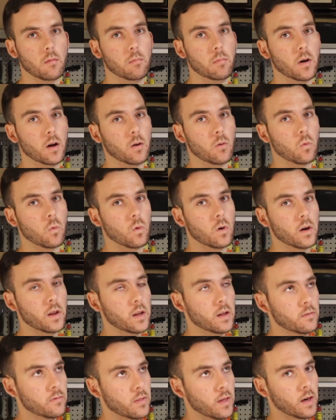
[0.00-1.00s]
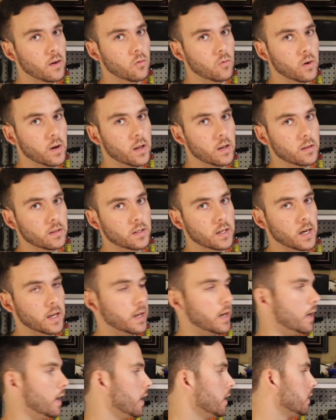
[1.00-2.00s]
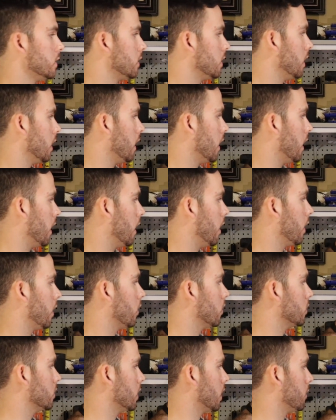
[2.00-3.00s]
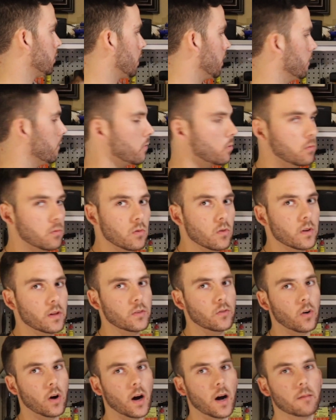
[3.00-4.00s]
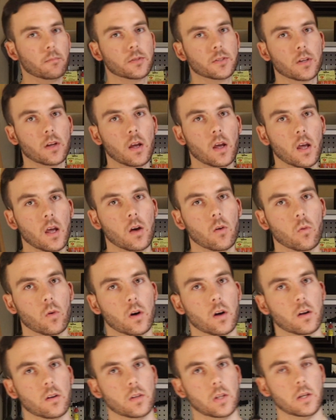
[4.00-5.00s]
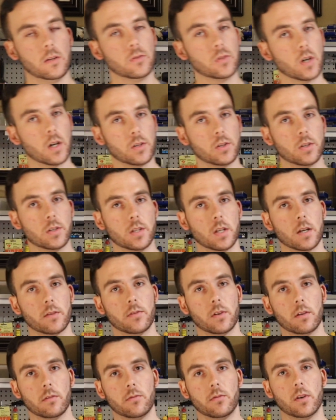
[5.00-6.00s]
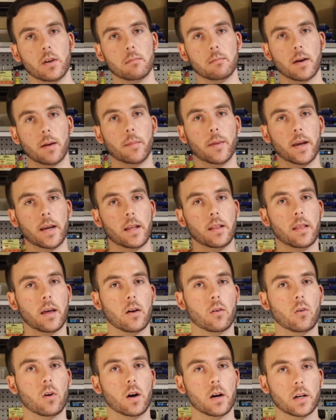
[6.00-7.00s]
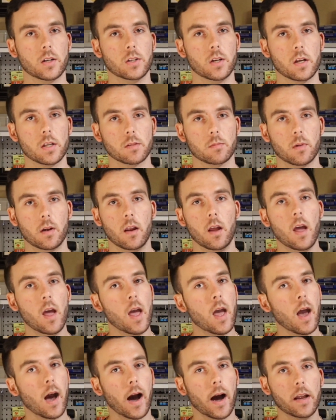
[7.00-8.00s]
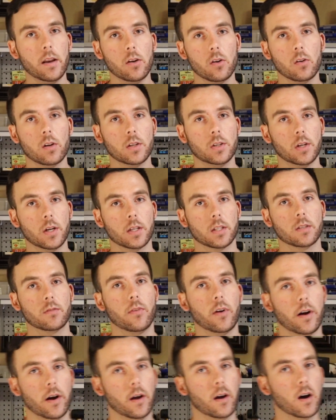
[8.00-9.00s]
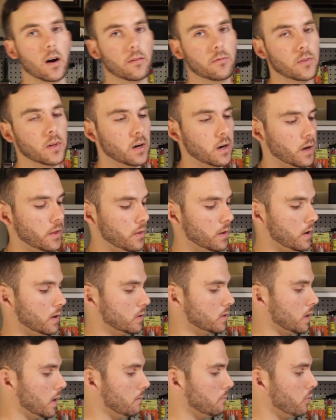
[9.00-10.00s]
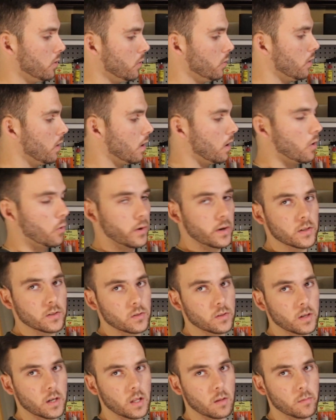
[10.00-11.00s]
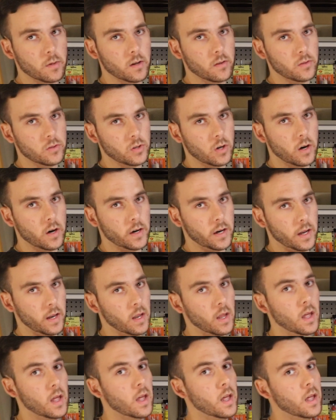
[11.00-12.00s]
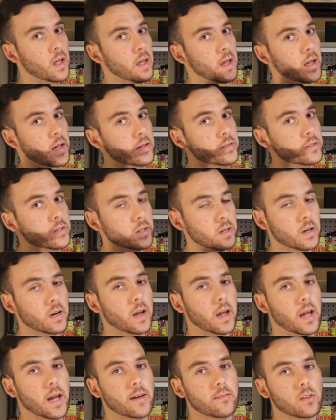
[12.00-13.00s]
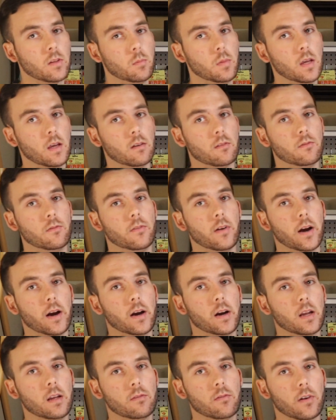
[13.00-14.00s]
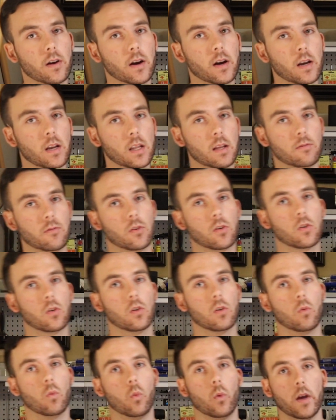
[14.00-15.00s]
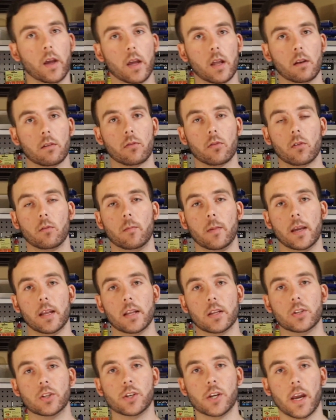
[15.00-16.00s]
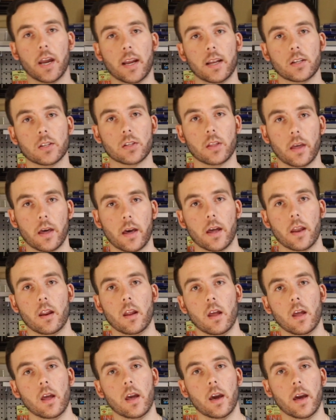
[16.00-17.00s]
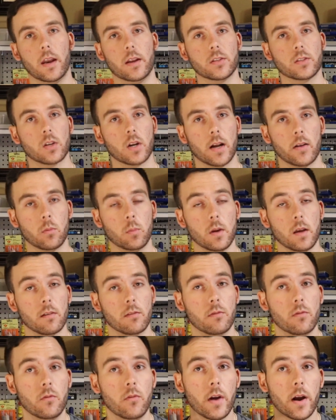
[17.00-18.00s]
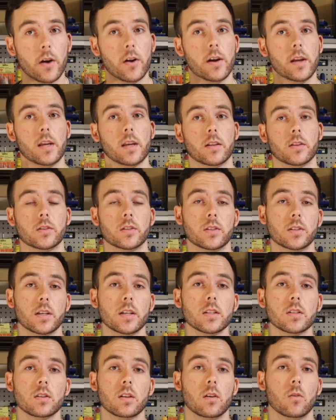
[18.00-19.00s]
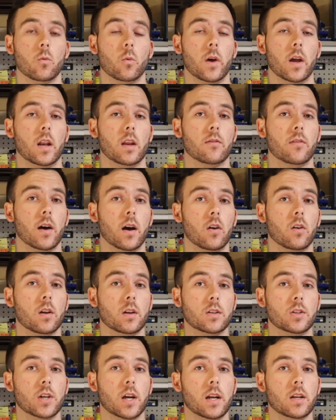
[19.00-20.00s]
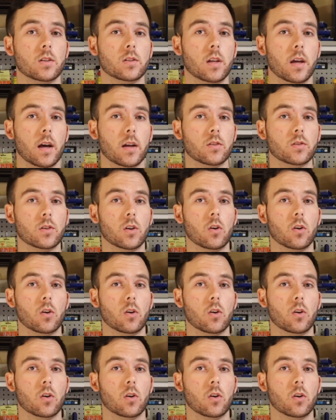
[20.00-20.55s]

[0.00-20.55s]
But what if that wind is kind of gusty and it goes up and it drops? Well, you've shot yourself in the foot by making that wrong adjustment. I don't adjust very often on this. I pretty well always look in the middle of the target. It's going to have to be a very, very difficult wind for me to change that. And it's going to have to be a very consistent wind if I'm going to change that.